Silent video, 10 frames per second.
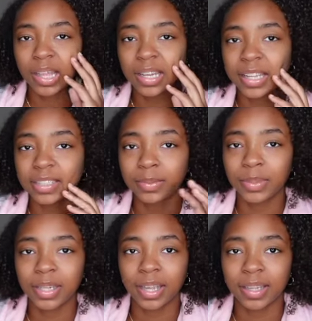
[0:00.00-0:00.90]
it lets
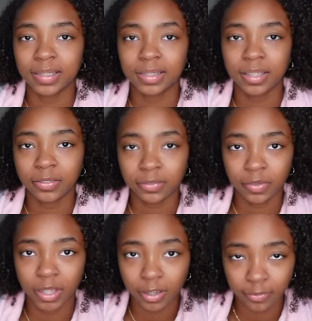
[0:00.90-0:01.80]
me like
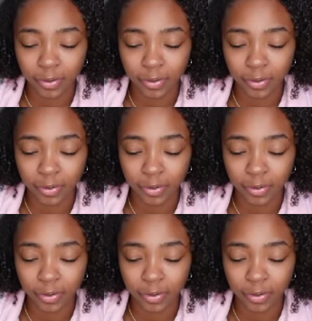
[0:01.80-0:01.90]
send the